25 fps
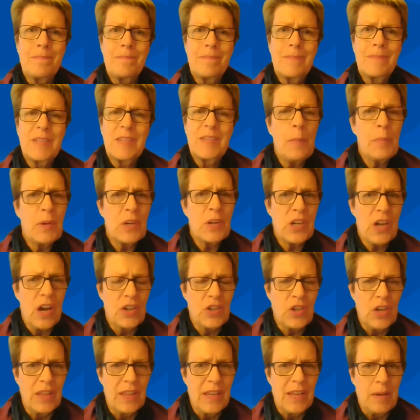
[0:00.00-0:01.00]

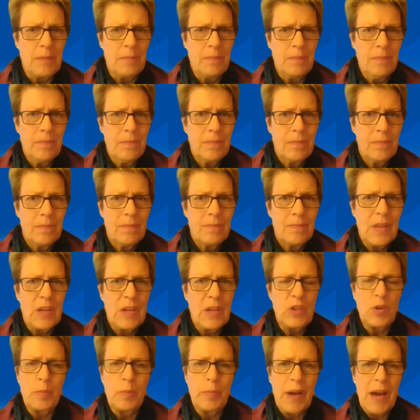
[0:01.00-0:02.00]
sabotaging them,
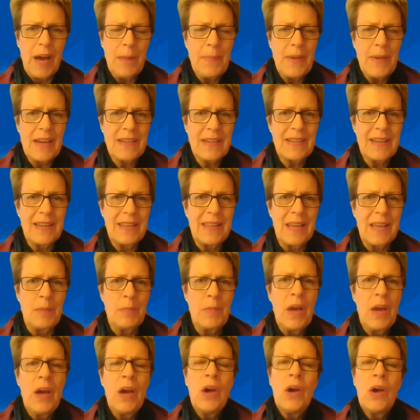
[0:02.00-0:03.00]
that you're bypassing
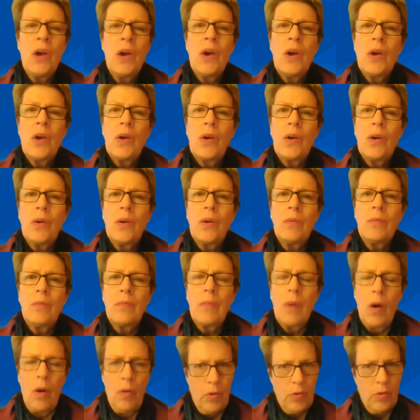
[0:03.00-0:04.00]
them,
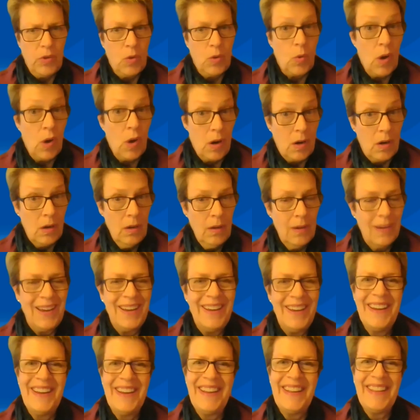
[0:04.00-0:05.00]
although you are.
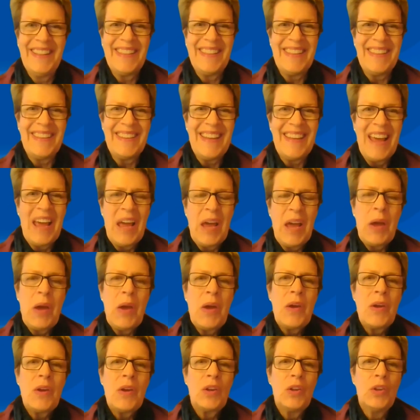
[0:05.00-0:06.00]

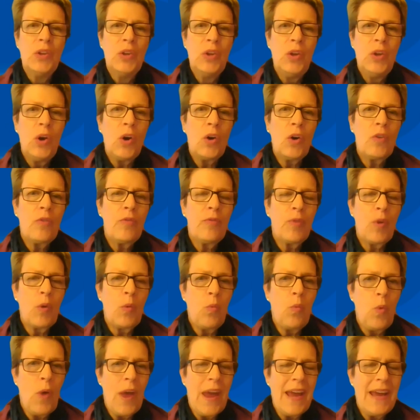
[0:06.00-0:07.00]
Look
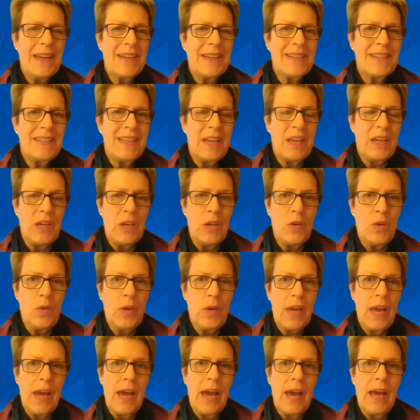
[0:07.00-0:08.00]
for ways that you
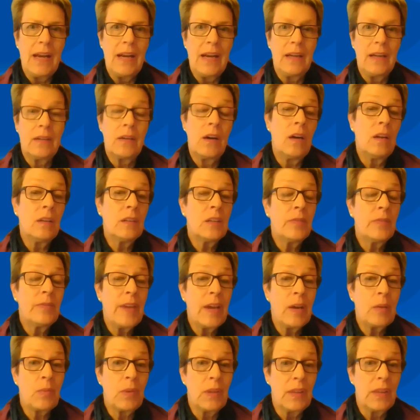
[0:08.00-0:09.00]
can
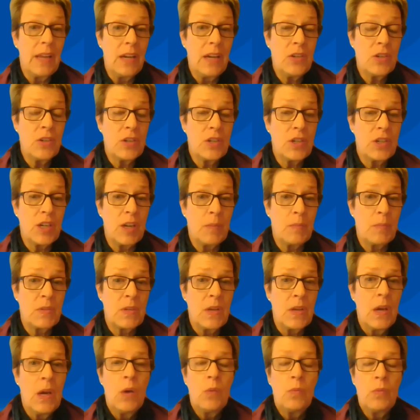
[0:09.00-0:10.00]
cultivate relationships
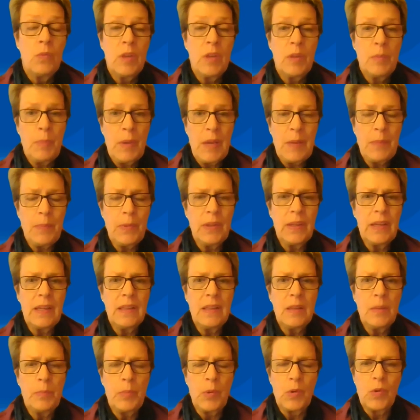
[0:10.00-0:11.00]
with people
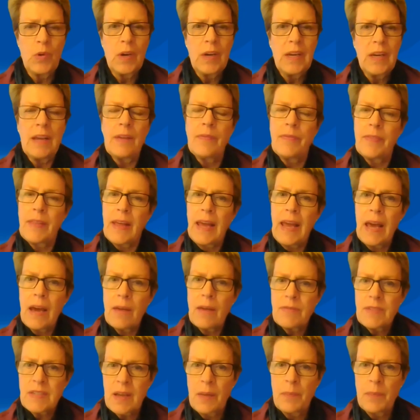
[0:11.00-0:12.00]
in the board. If they
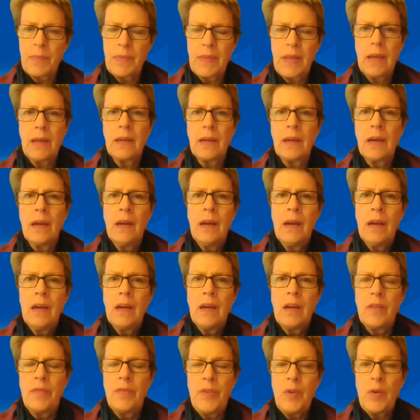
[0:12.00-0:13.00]
have something,
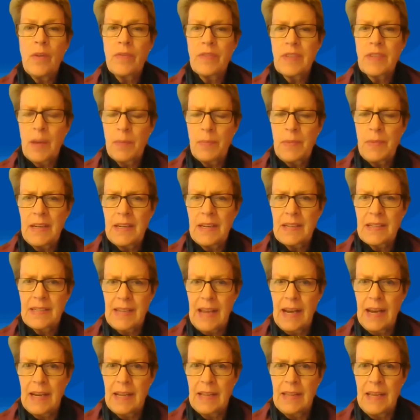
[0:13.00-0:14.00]
if you have something to
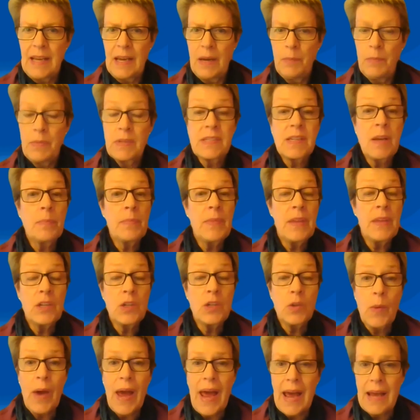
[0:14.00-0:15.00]
say to them, something
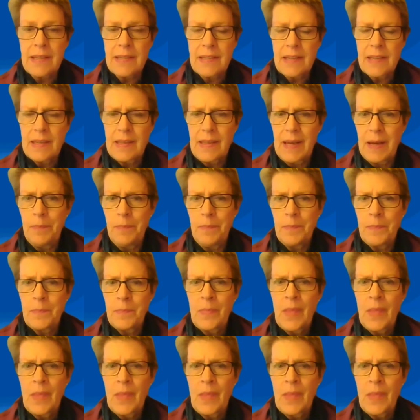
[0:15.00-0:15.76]
to ask them,